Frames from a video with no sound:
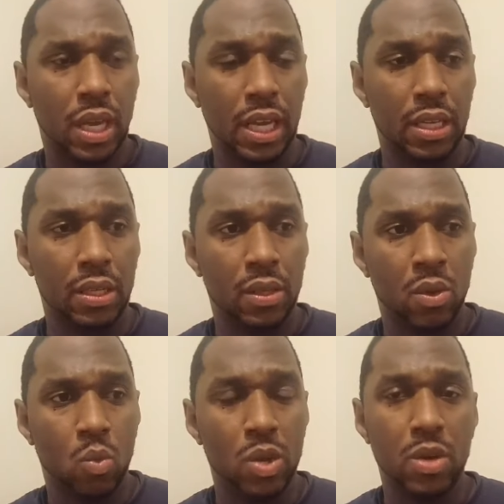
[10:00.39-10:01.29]
And
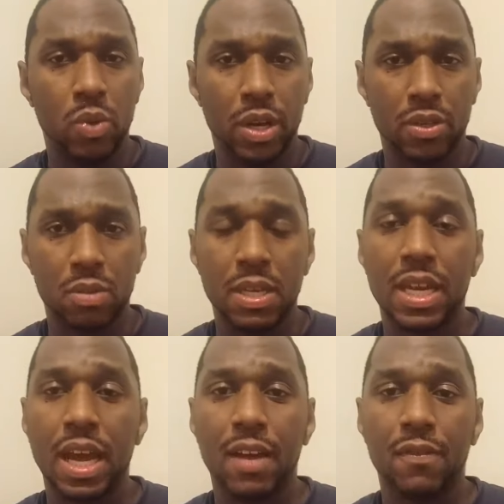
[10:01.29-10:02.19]
we are to be
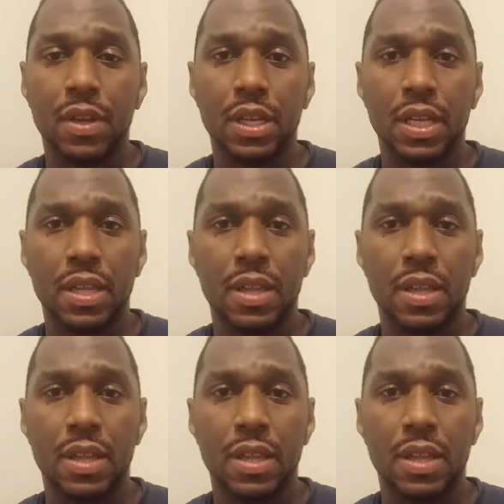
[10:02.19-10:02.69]
confident